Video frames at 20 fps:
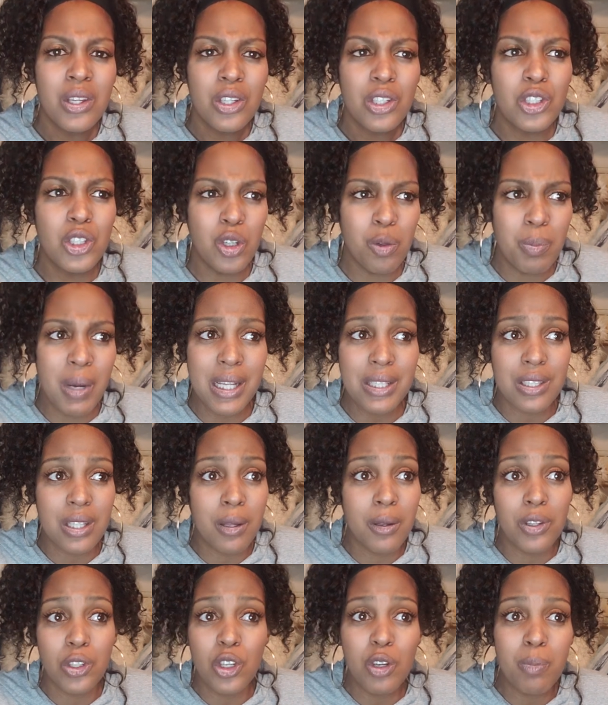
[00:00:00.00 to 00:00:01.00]
You must
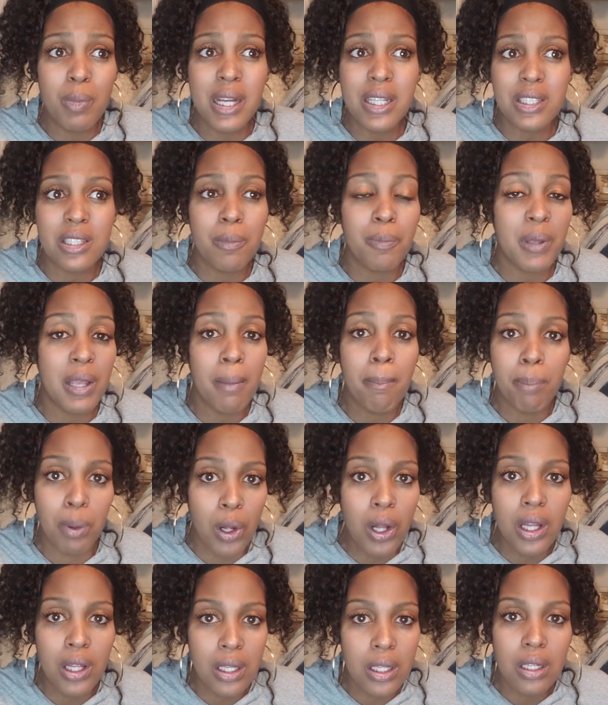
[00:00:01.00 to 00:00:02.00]
have been
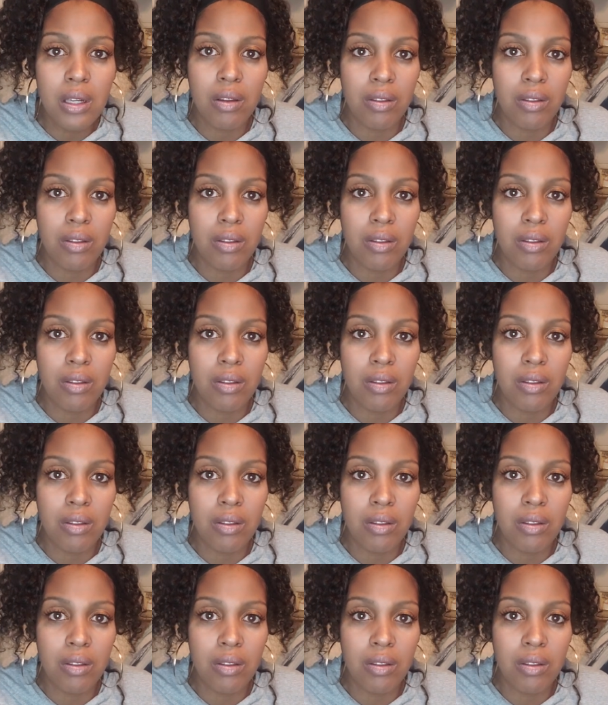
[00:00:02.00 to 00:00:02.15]
bullied,